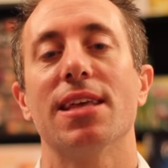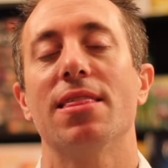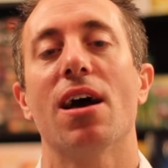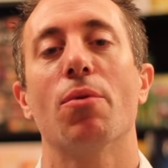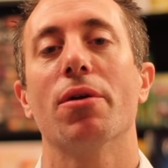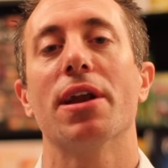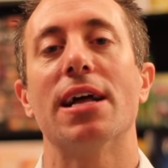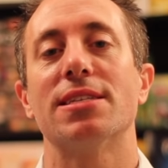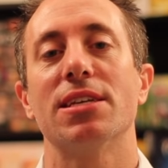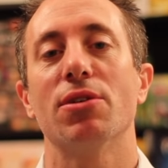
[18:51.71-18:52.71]
They thought we were
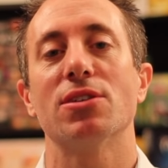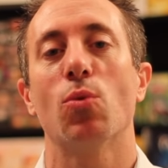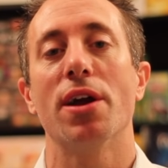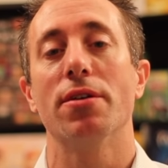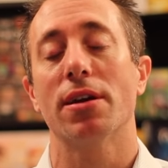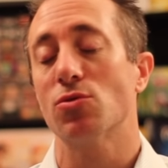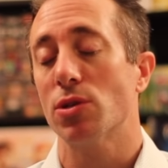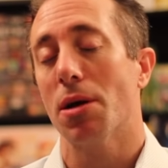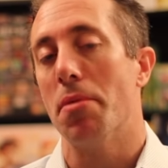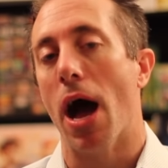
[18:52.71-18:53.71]
not serious wine drinkers,
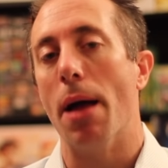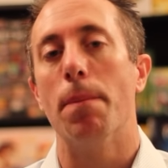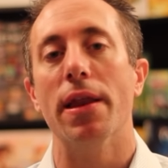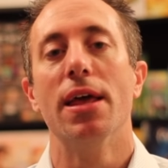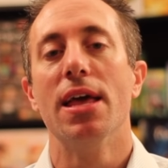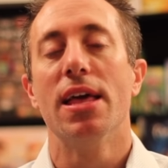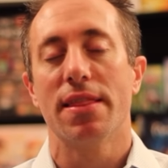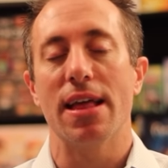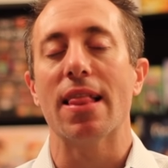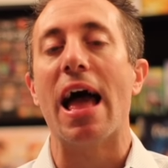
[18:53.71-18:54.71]
which I'm not, but
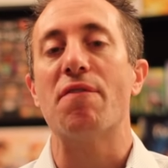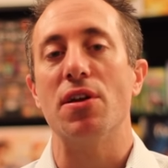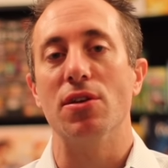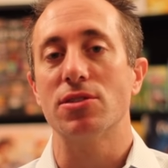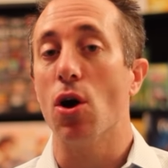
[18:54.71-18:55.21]
they laugh at you.